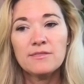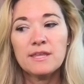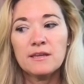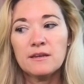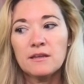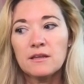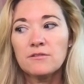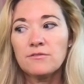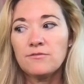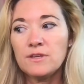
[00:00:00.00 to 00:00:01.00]
that
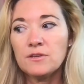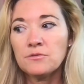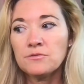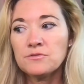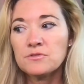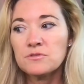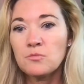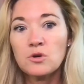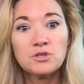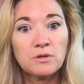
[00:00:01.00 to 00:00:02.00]
feels
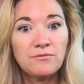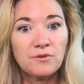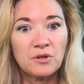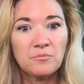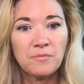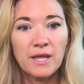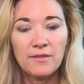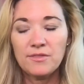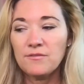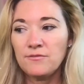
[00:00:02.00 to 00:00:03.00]
more joyful,
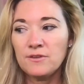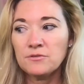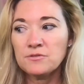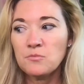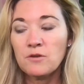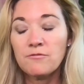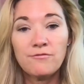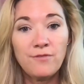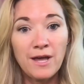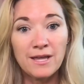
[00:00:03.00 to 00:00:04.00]
that feels more
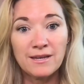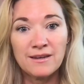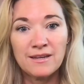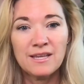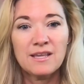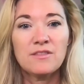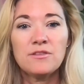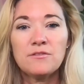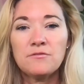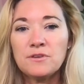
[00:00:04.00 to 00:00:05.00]
fun,
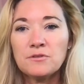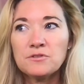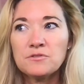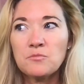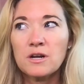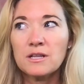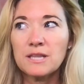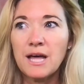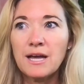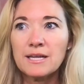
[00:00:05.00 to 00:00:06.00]
that feels more
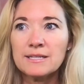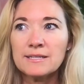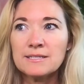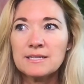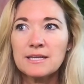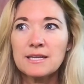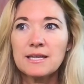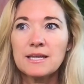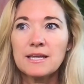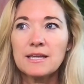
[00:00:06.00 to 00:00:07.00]
aligned
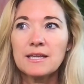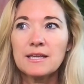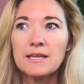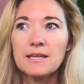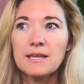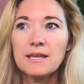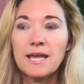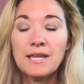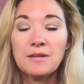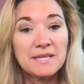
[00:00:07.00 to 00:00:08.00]

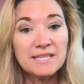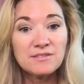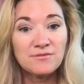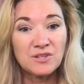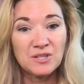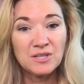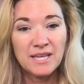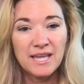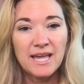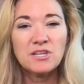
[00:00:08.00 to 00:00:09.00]
and
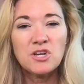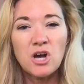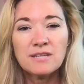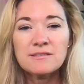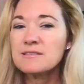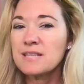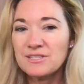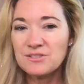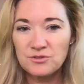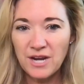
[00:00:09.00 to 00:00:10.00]
peaceful and causes
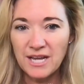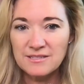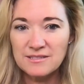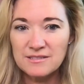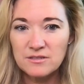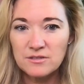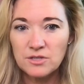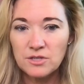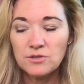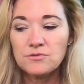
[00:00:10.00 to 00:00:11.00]
less stress?
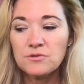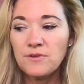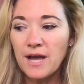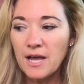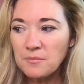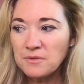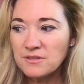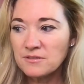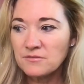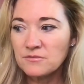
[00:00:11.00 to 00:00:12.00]
So if I'm
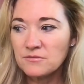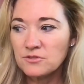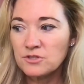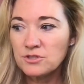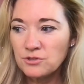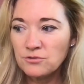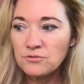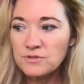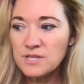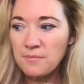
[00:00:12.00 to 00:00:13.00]
going to
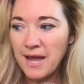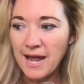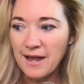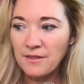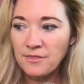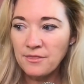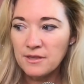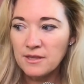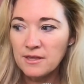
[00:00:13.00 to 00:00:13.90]
choose a path